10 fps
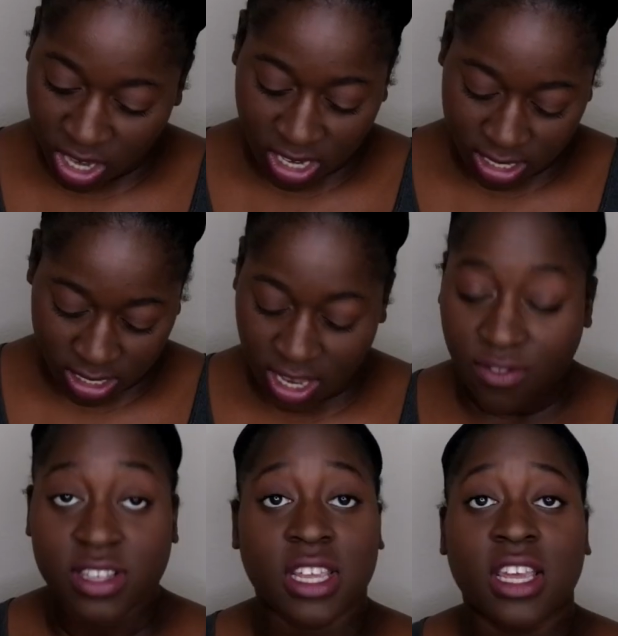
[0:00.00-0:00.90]
wig doesn't say
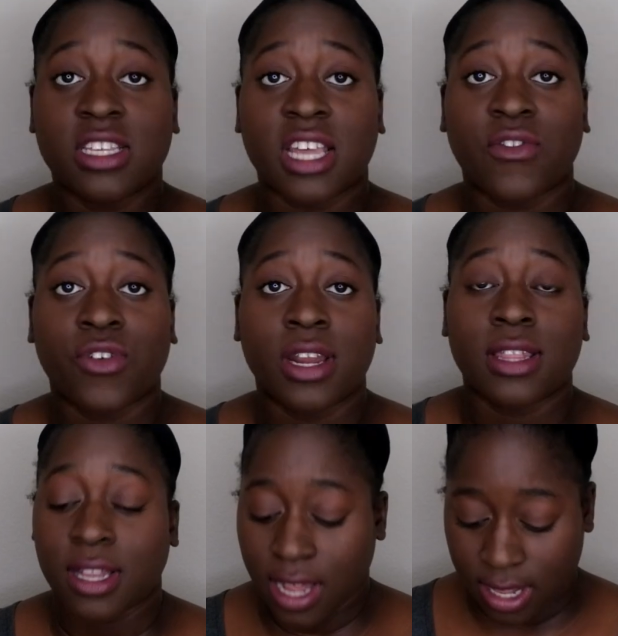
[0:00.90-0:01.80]
if it's heat safe or
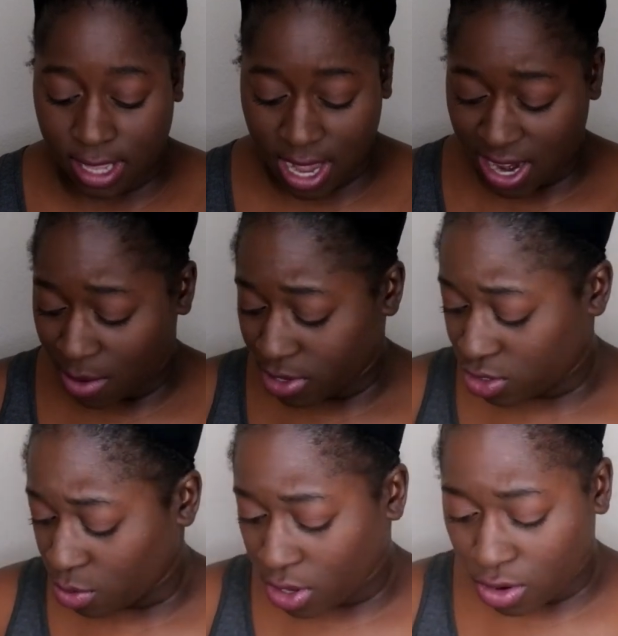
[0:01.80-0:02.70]
anything like that. I'm
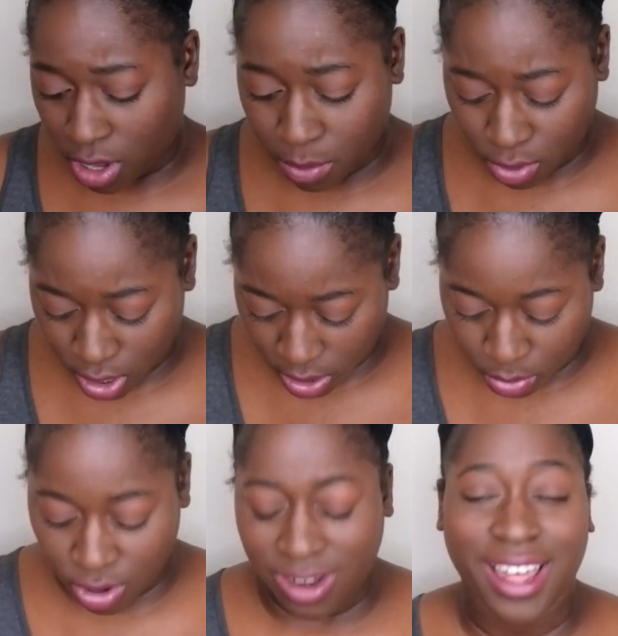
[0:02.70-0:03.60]
assuming you can
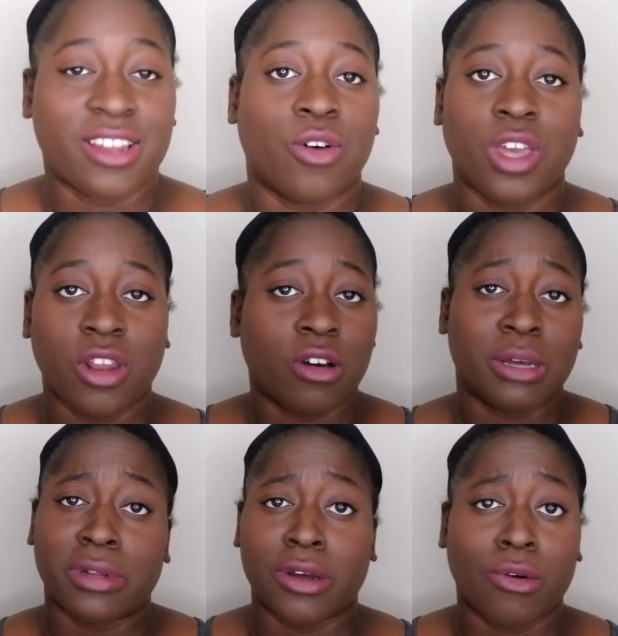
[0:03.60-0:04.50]
put, put like low heat
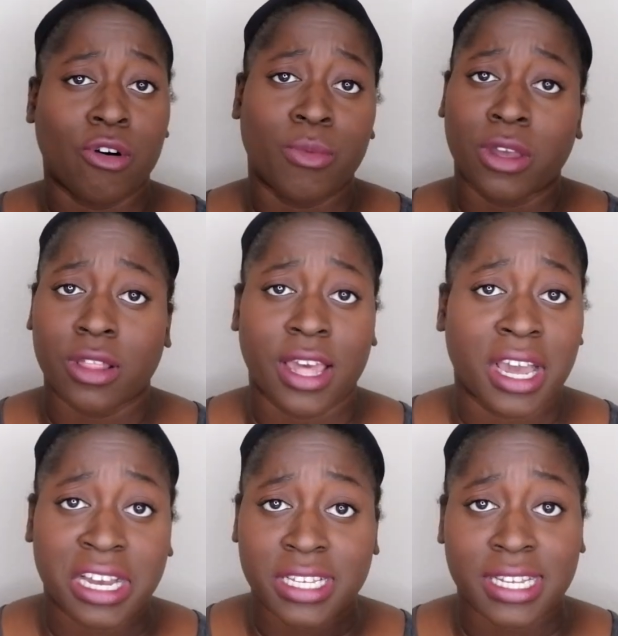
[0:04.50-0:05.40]
on it, but don't quote me on
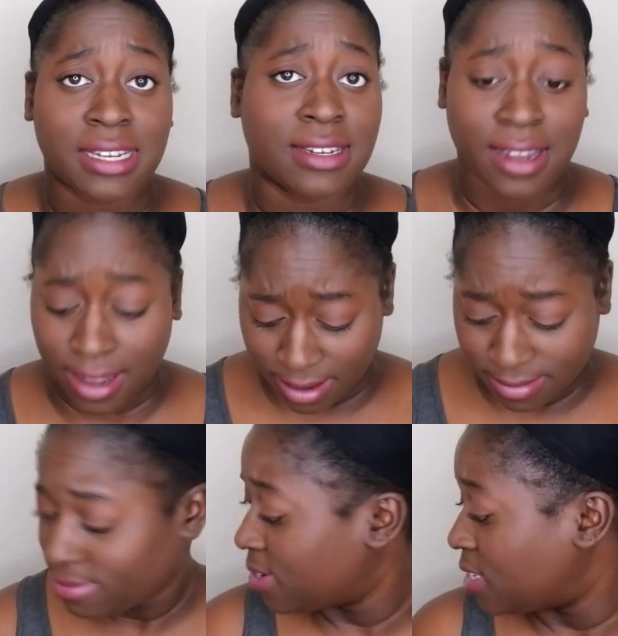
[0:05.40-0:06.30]
that because I did not,
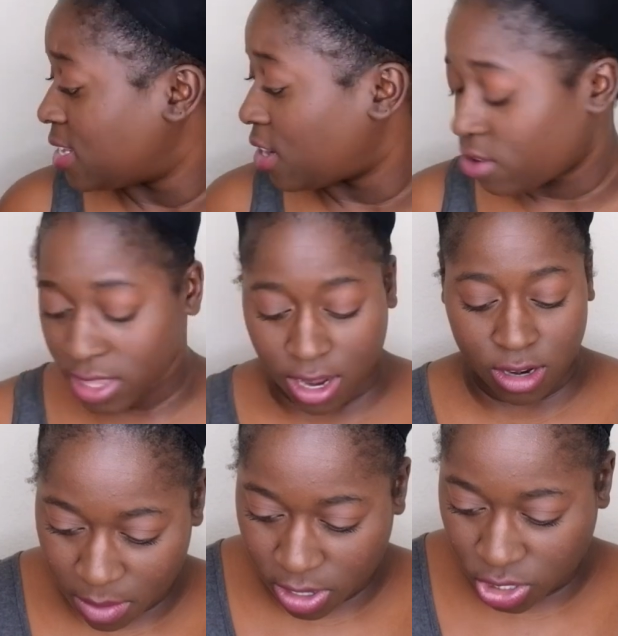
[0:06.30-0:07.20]
it's not on
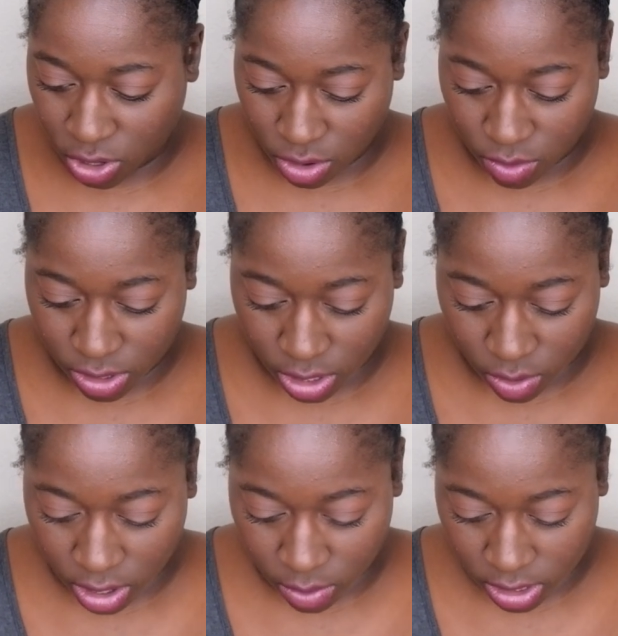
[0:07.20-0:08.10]
there. Let me show you really
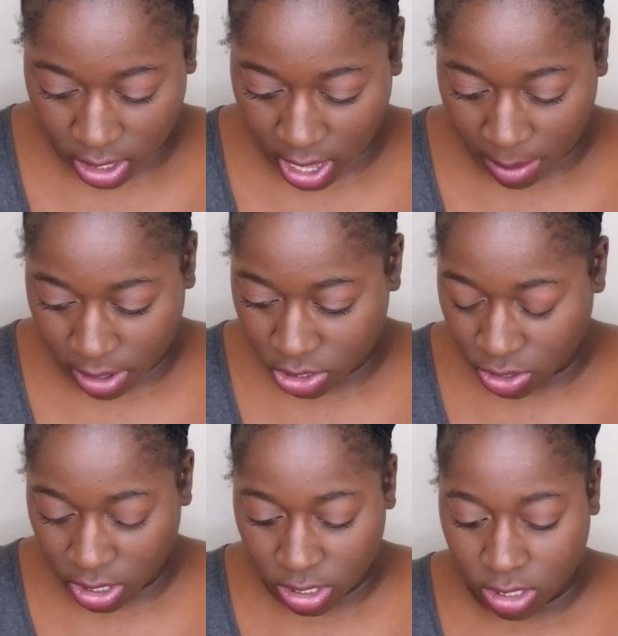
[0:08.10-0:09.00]
quick what the cap
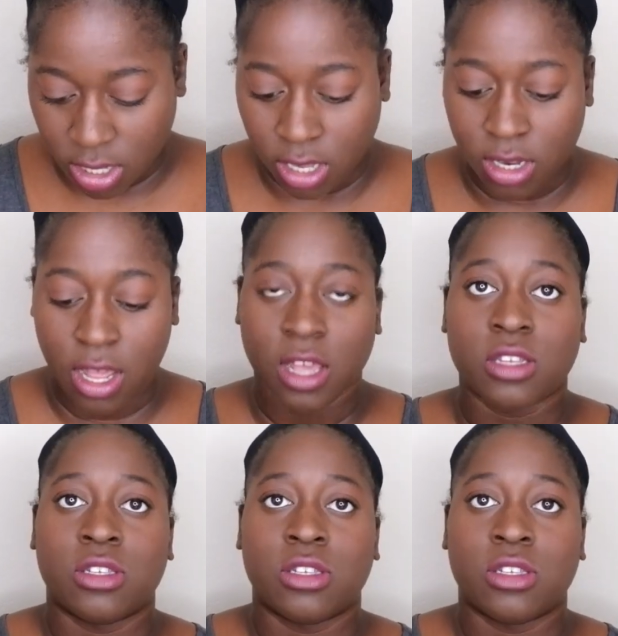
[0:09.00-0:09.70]
construction is looking like.